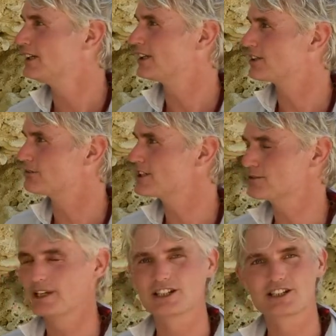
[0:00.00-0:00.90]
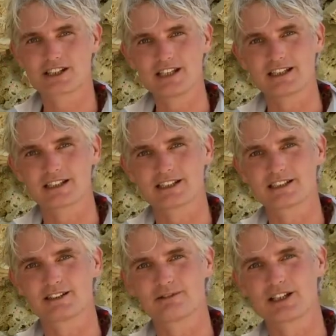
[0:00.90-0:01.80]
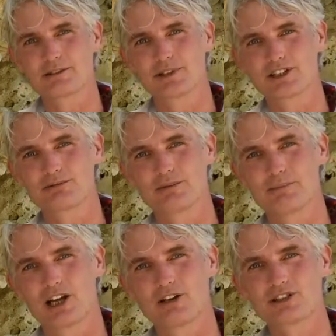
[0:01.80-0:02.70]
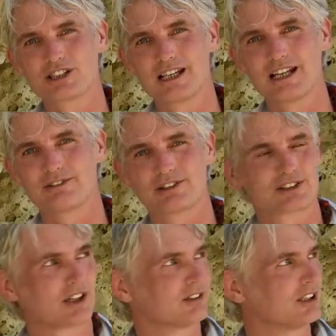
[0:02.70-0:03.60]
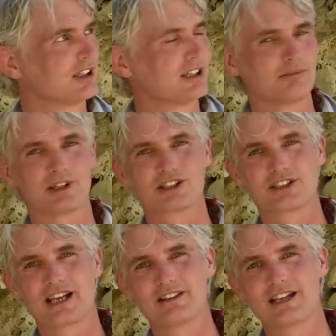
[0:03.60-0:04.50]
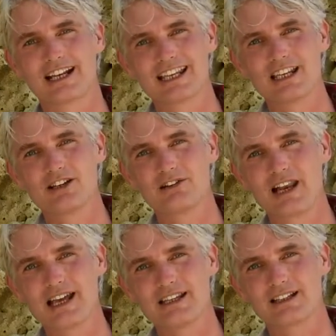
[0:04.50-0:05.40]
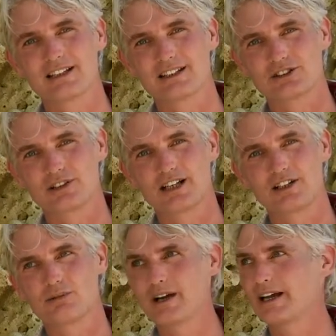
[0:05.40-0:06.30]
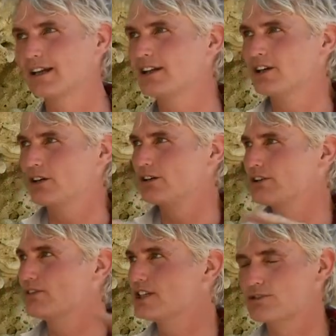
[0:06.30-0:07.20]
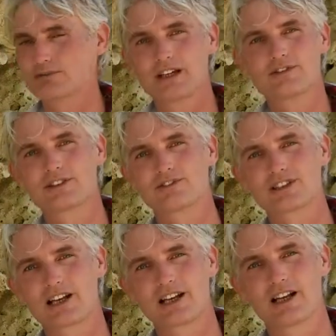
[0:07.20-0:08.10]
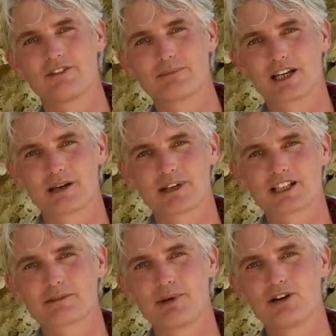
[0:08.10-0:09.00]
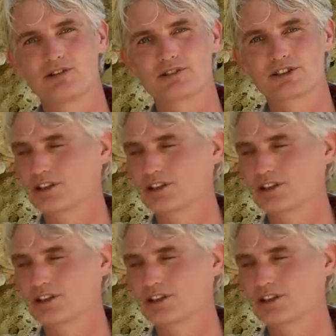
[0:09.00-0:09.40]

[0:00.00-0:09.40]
And the reason we can see this is because we're below sea level. So because the Enriquillo Lake has drained away, all of these reefs have become exposed so